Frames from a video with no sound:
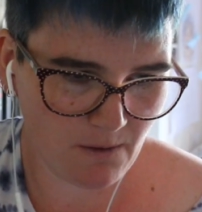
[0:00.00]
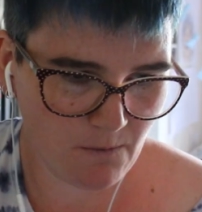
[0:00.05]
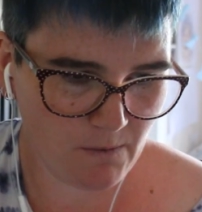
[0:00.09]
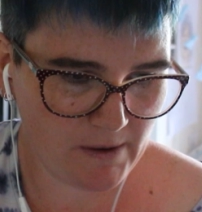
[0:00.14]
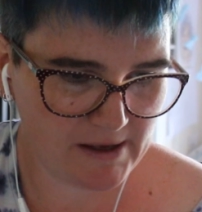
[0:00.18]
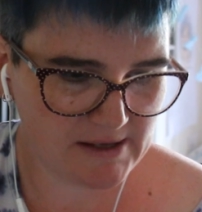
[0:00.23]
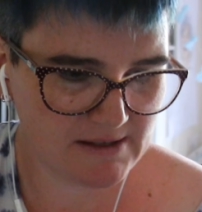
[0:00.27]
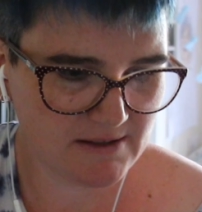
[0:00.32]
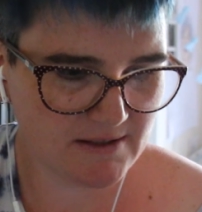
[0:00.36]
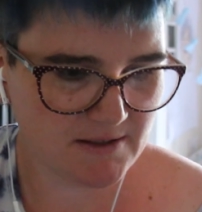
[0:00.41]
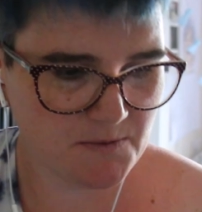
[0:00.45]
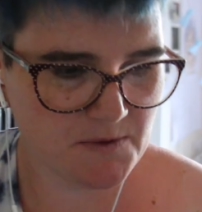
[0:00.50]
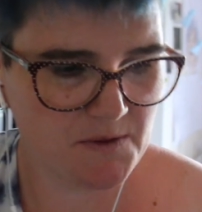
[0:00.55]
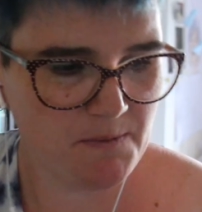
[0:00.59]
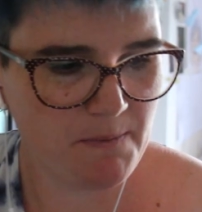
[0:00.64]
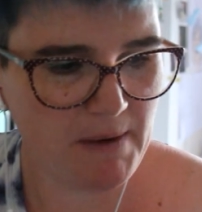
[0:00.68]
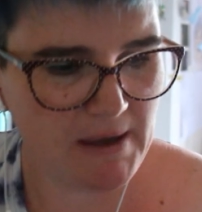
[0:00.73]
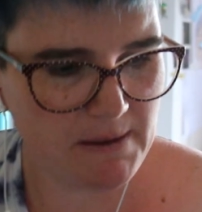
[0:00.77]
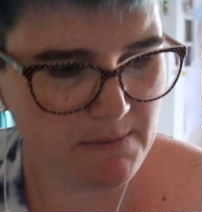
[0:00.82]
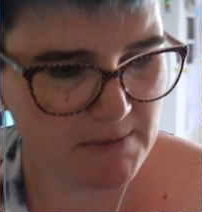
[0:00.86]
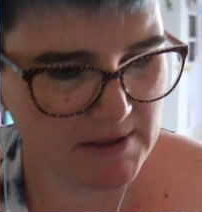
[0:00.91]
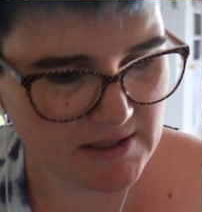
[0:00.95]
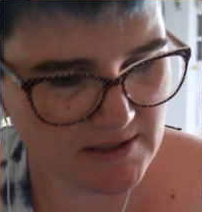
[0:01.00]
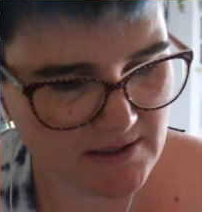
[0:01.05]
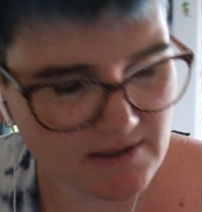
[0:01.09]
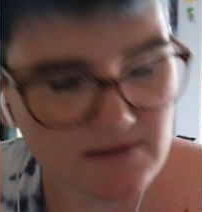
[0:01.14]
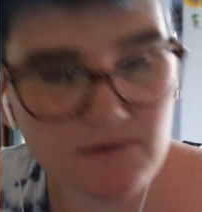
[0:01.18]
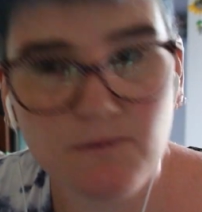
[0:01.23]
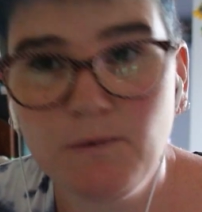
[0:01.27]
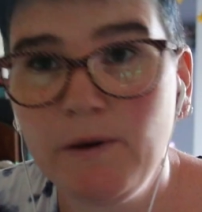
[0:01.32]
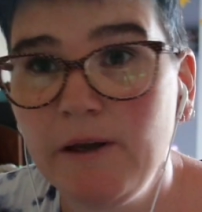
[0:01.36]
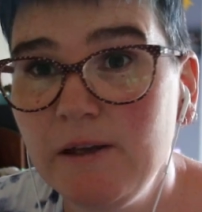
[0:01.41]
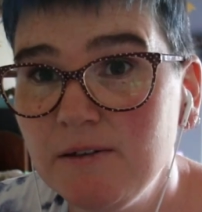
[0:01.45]
are whales with babies,
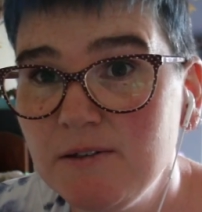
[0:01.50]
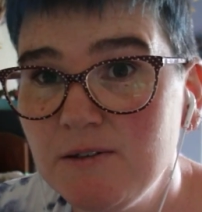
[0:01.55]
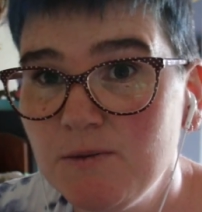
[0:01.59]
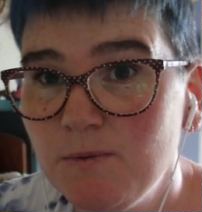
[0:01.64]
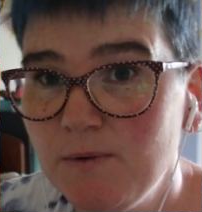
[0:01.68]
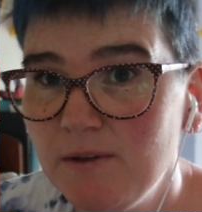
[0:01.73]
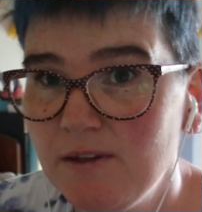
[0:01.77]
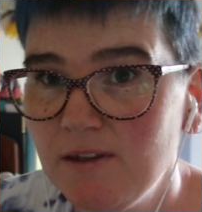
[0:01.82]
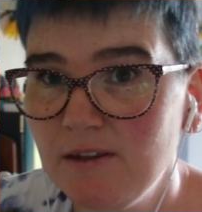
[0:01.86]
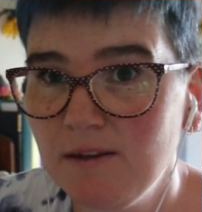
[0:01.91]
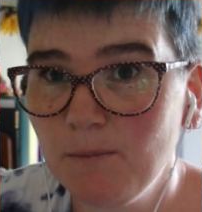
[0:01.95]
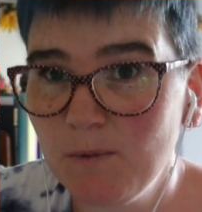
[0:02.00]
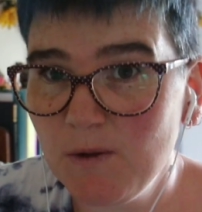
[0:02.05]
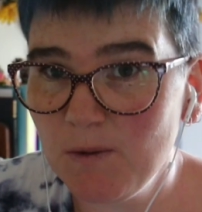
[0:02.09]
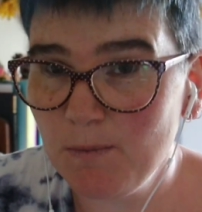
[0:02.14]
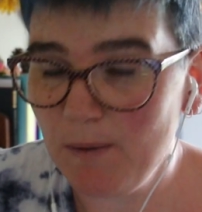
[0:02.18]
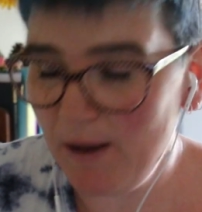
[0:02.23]
with